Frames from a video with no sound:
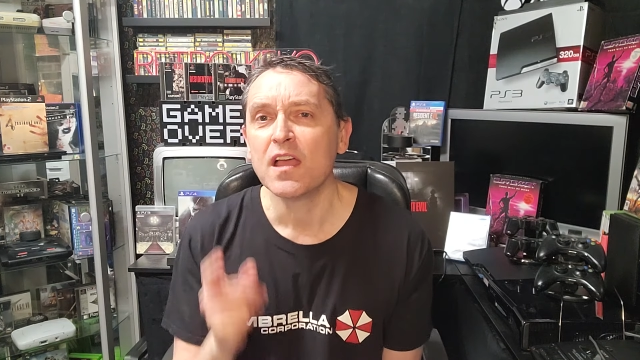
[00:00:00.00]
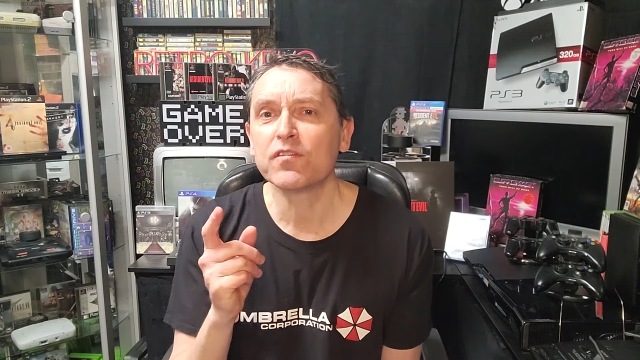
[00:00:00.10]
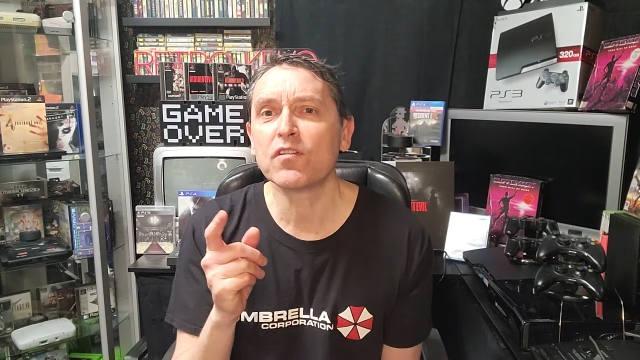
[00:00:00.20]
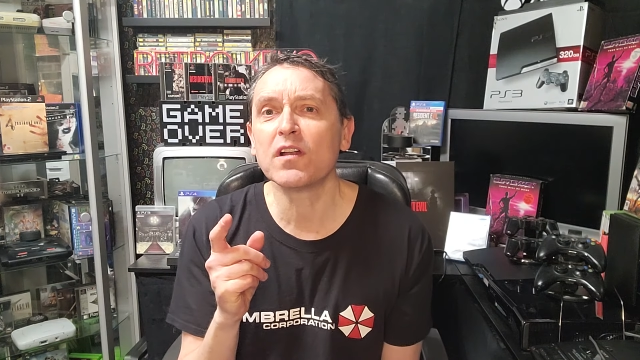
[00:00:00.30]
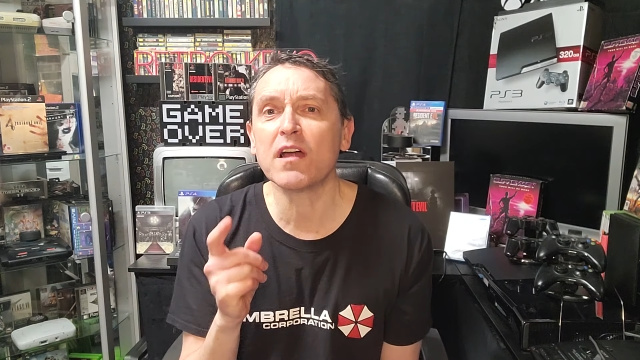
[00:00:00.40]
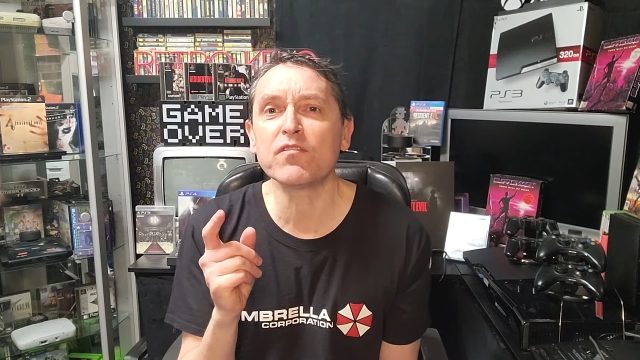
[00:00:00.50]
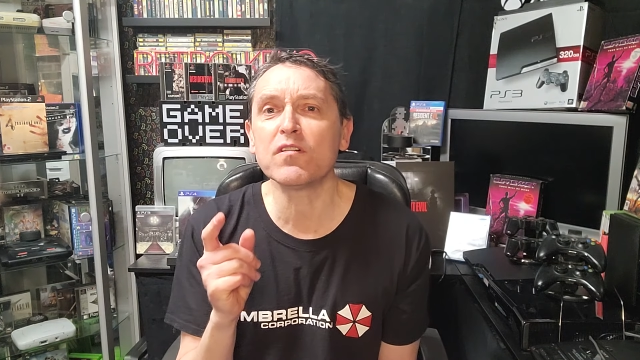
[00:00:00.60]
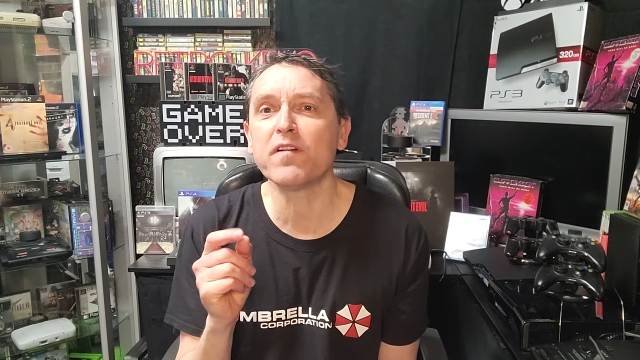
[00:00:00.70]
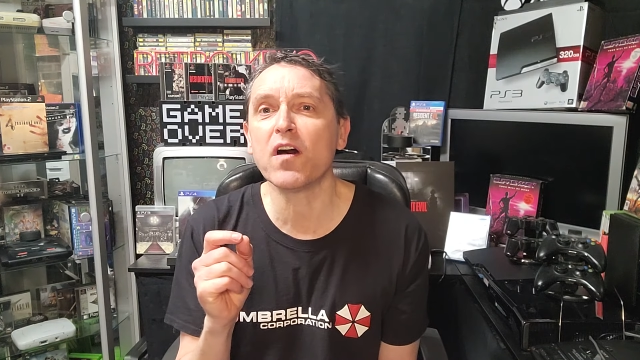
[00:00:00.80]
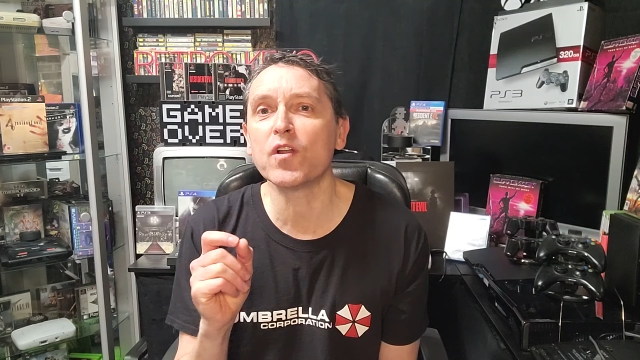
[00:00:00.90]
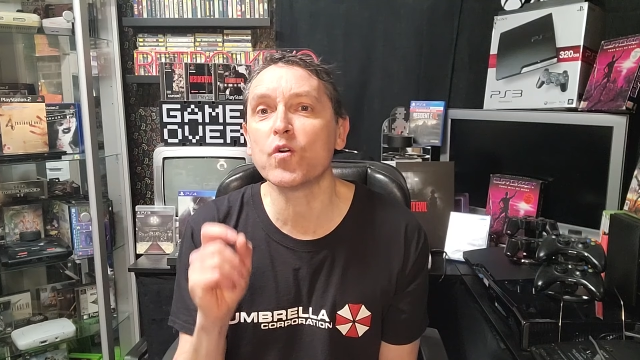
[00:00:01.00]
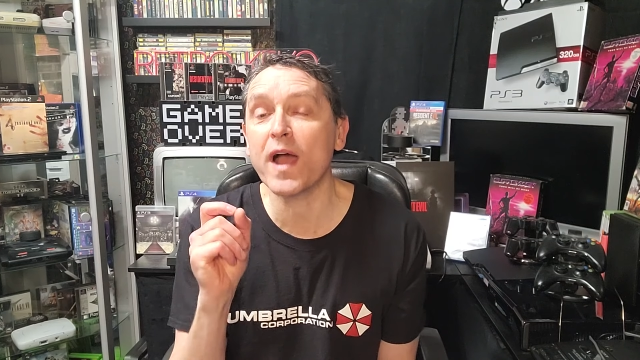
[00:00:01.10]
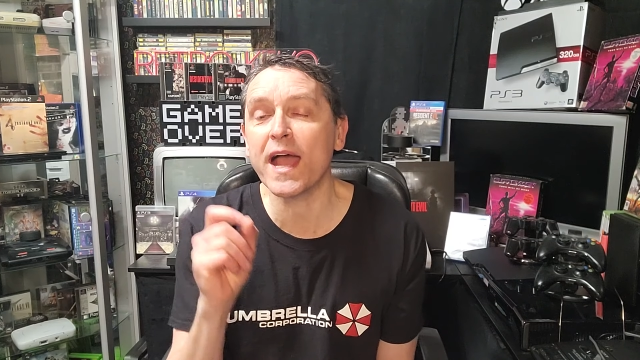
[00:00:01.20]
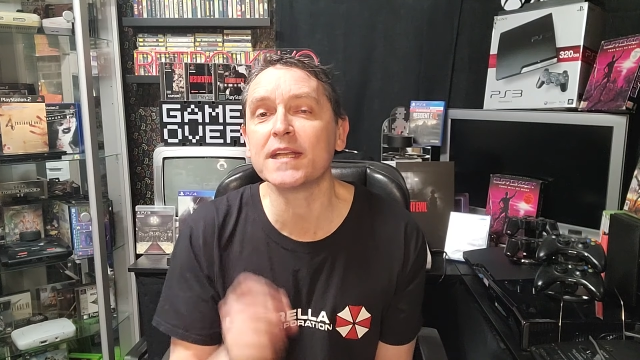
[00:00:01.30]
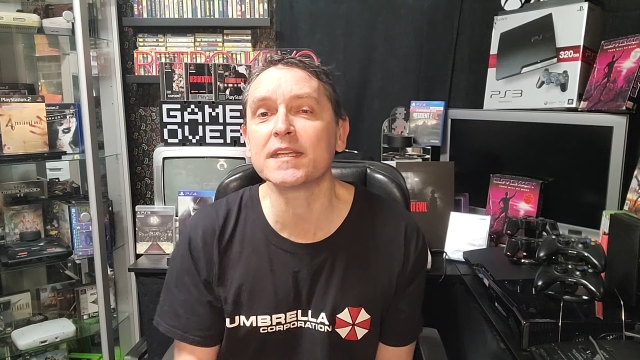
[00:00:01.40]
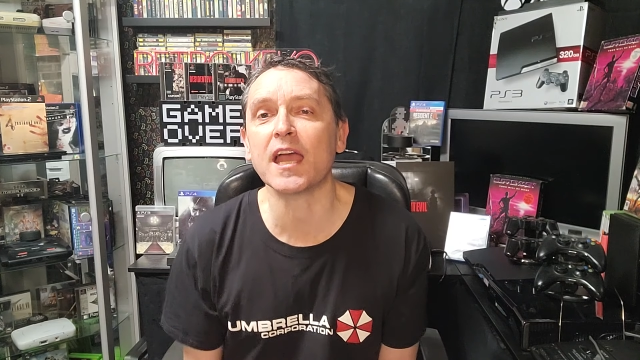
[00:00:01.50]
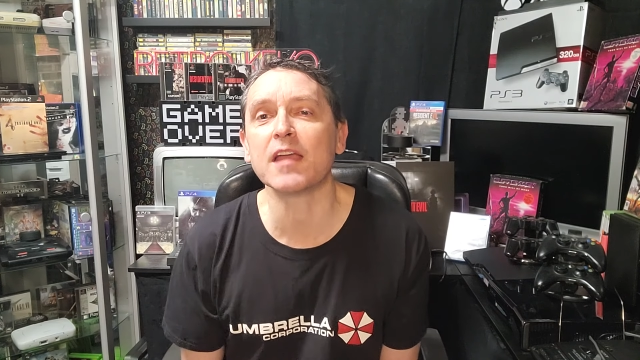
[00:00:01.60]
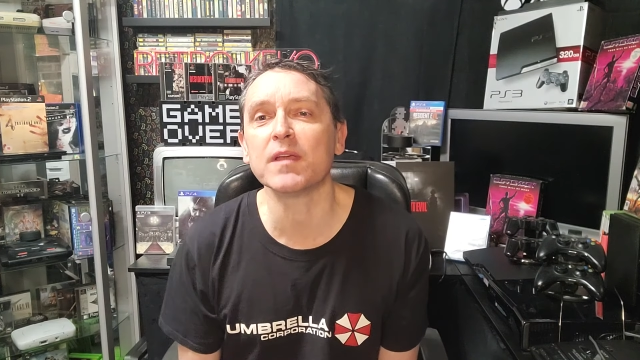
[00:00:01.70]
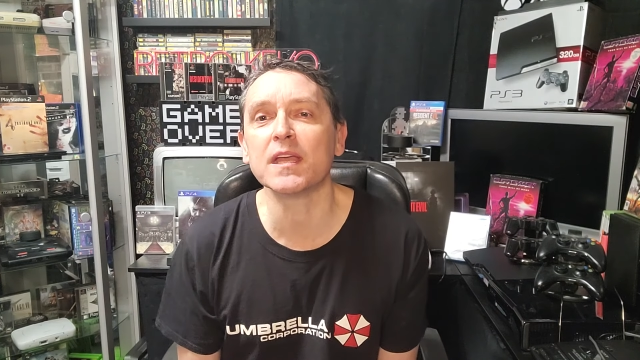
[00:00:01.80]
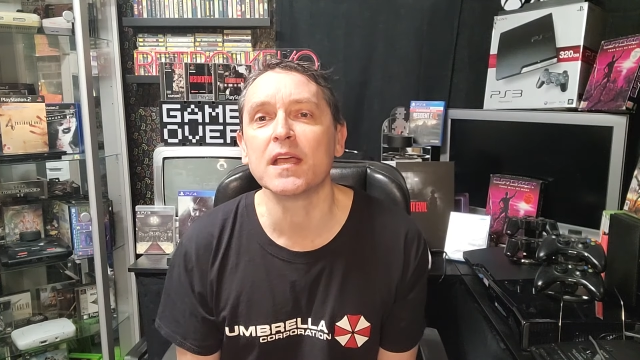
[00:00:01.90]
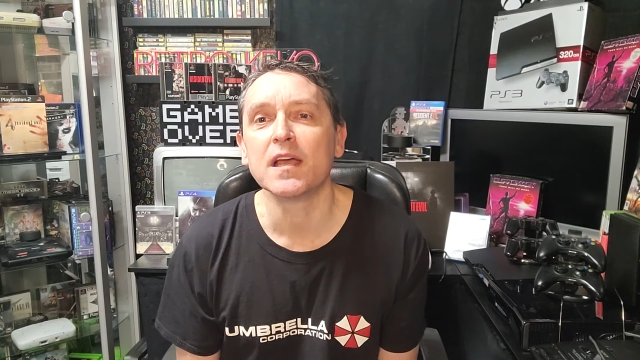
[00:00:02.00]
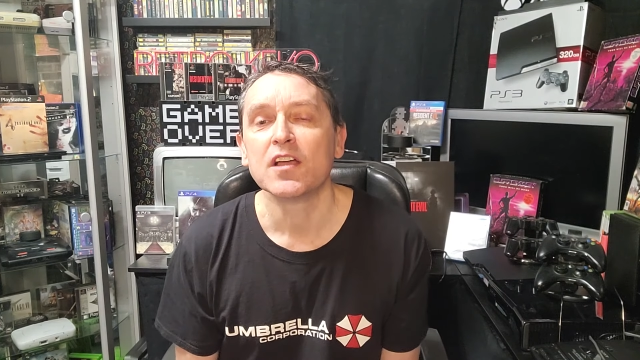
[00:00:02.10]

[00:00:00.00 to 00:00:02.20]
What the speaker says: If you're a lover of vinyl and gaming,